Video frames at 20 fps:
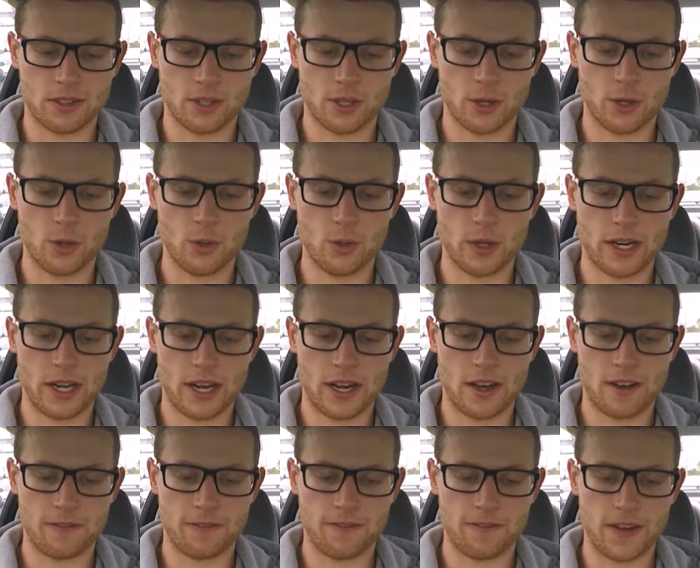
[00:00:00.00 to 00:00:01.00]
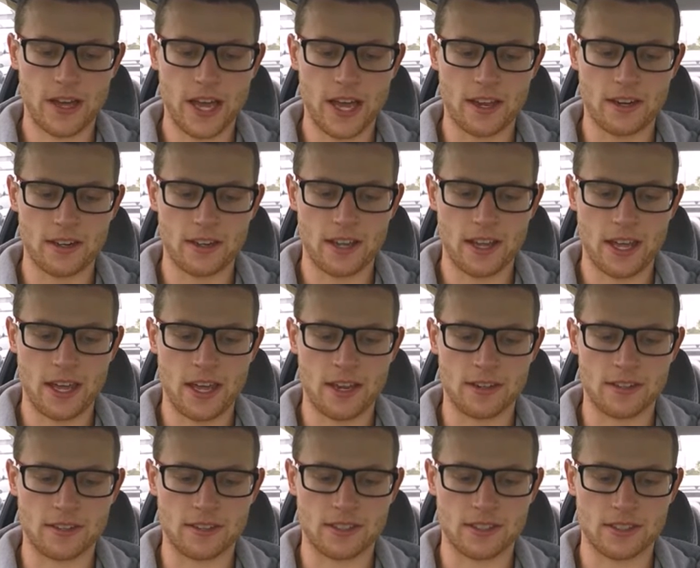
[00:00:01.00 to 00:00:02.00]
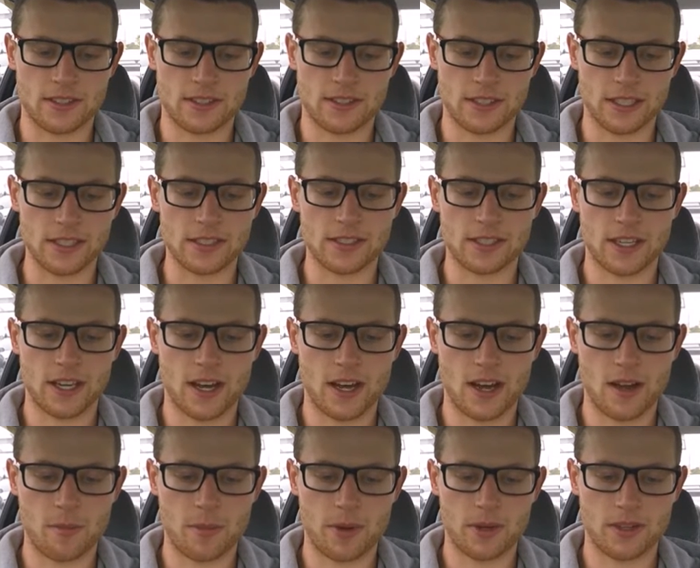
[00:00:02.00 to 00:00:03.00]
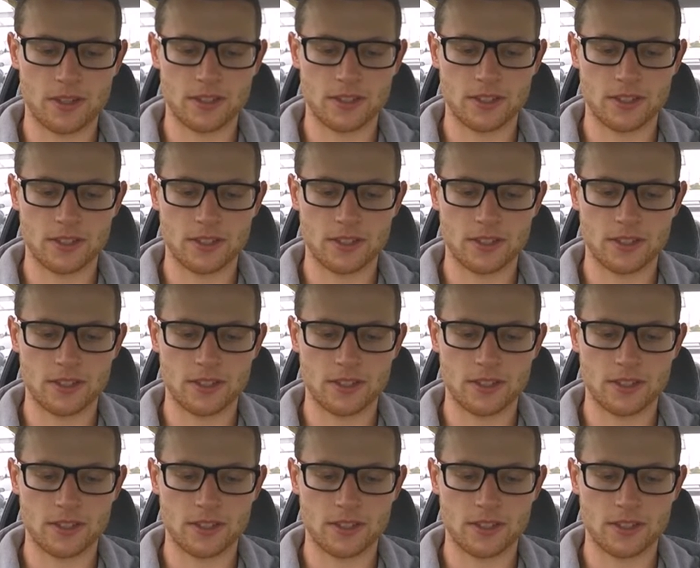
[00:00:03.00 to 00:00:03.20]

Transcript: two and a half fat, and six carb.